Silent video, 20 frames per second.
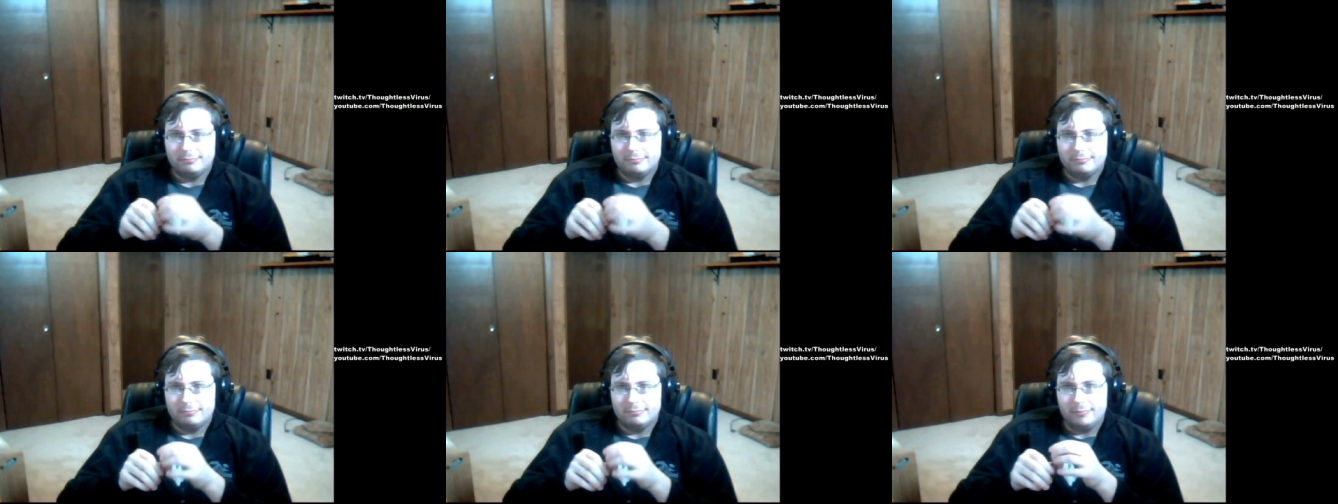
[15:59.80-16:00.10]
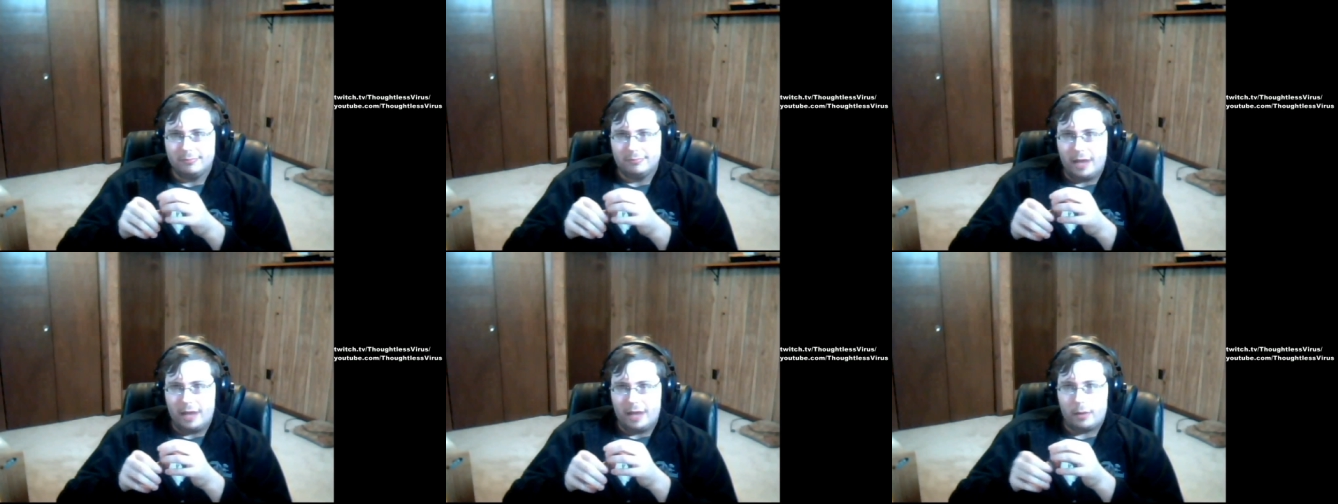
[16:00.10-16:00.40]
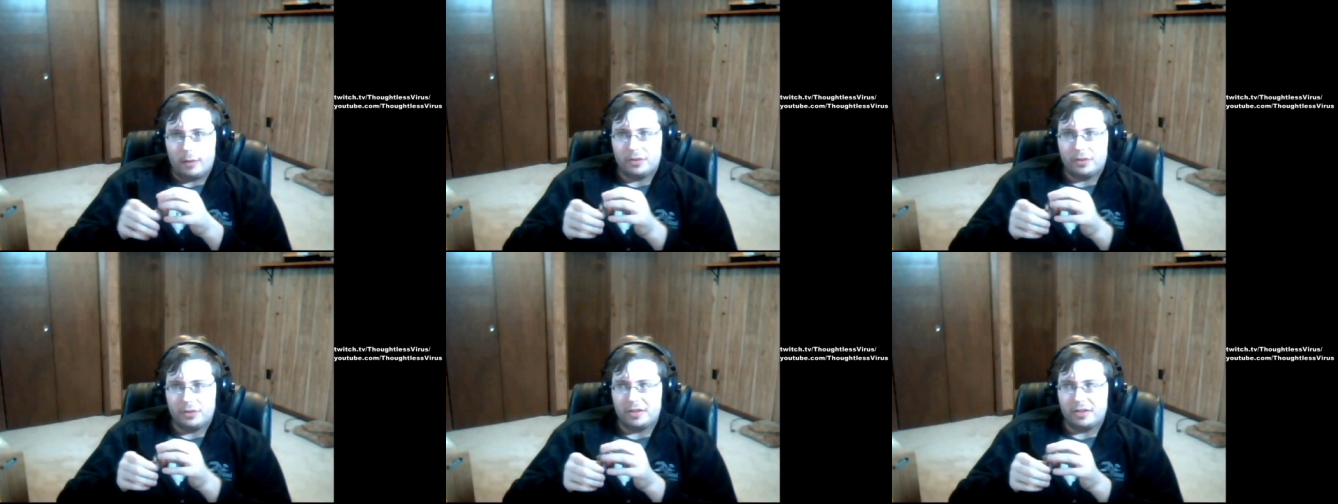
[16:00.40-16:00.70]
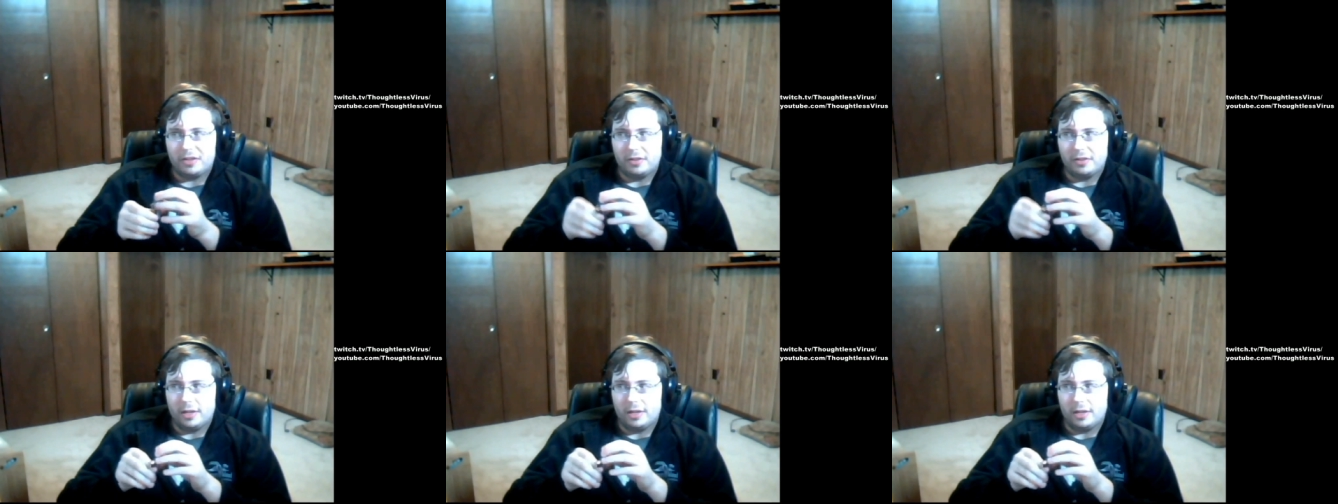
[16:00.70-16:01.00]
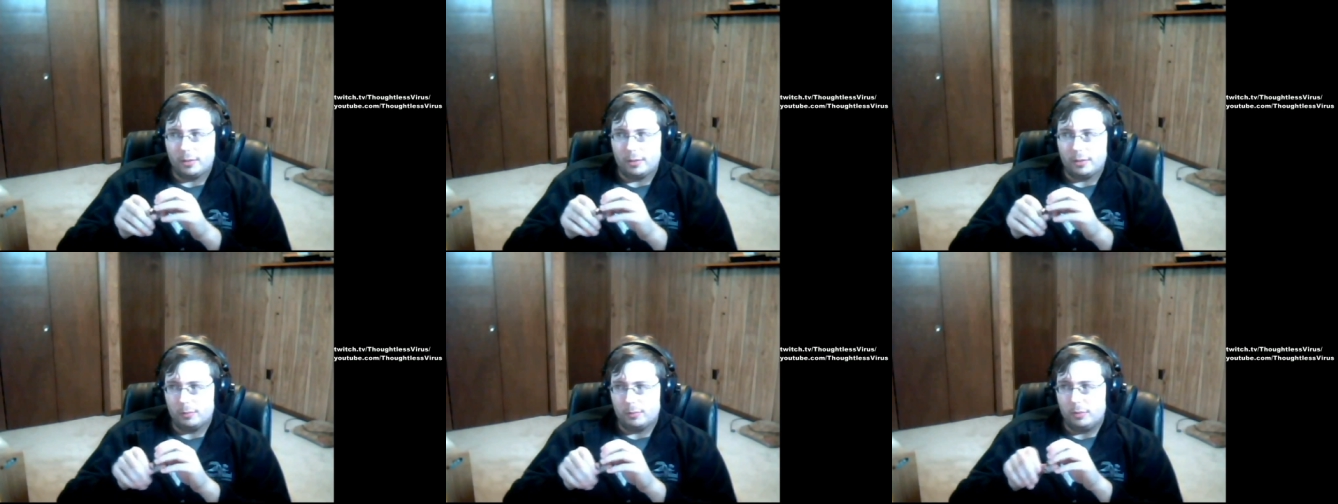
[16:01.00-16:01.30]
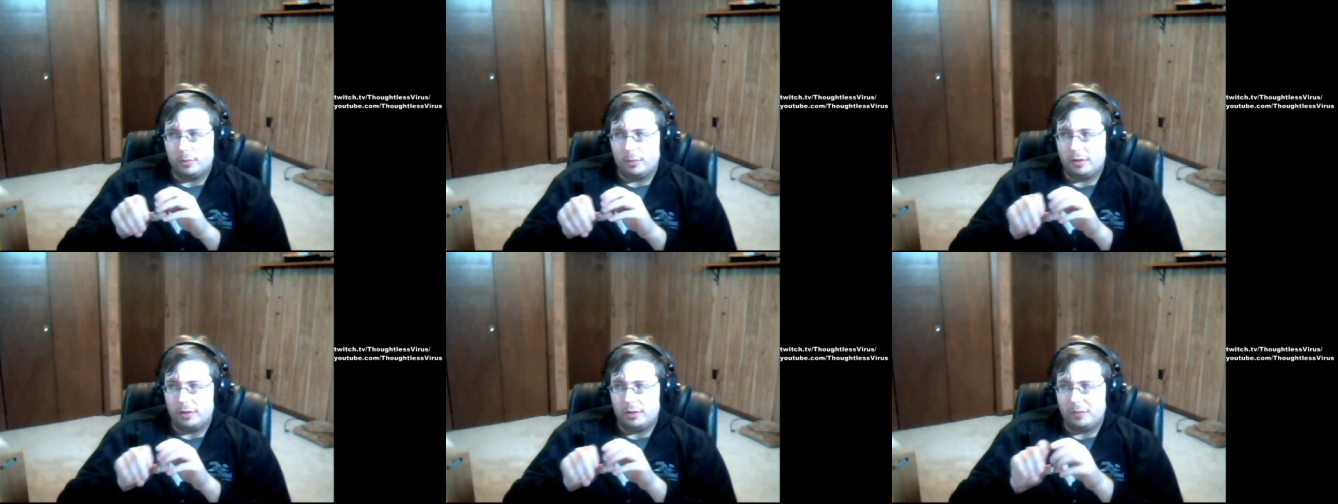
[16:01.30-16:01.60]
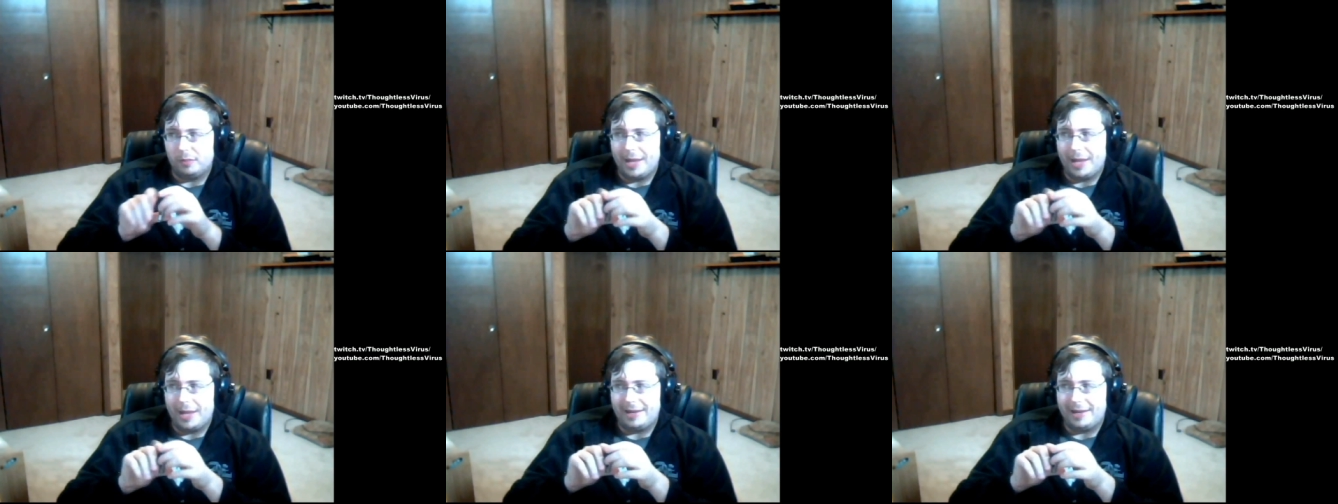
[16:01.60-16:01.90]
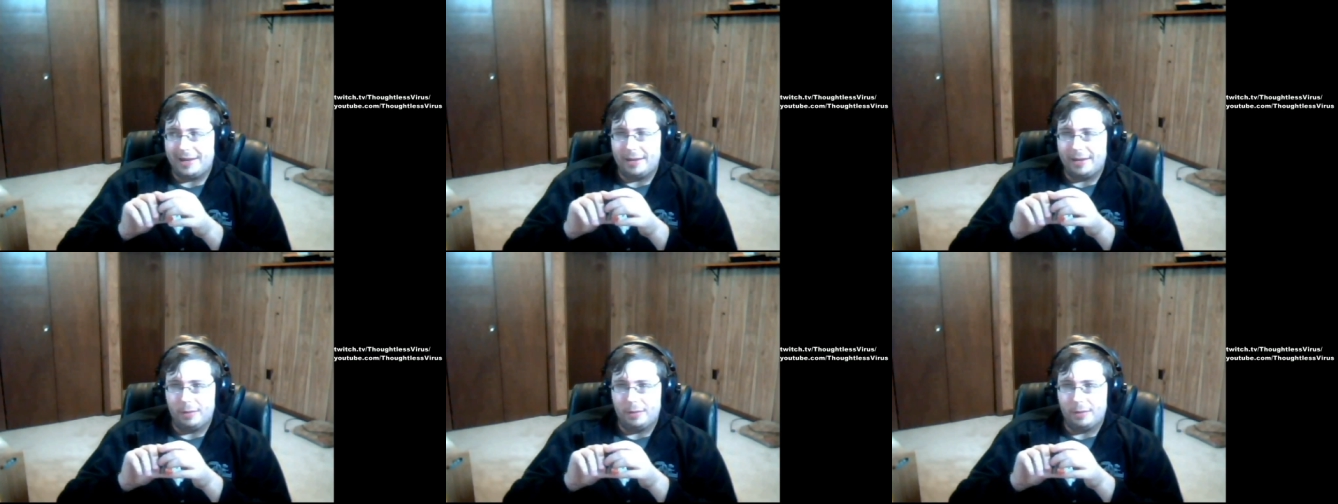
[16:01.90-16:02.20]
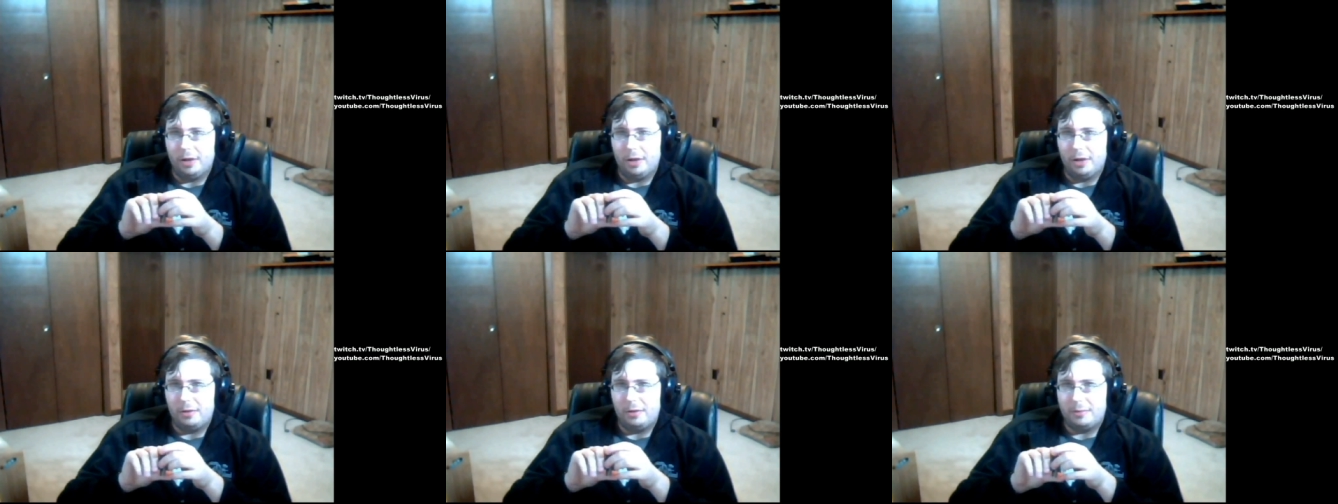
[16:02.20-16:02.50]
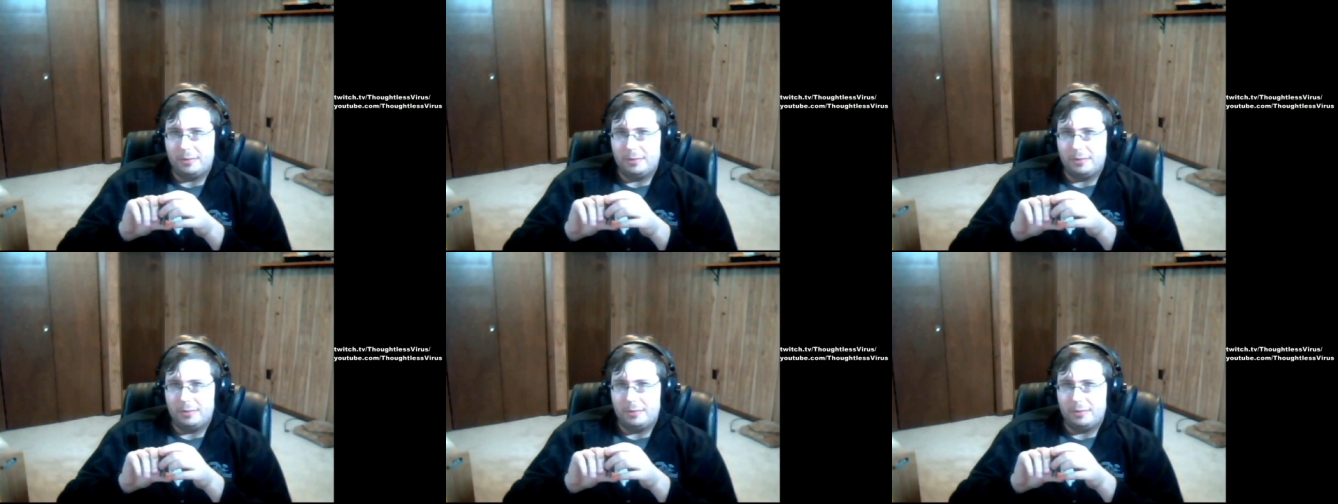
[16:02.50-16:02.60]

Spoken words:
Now all of a sudden they're like, well, if we hadn't let him go,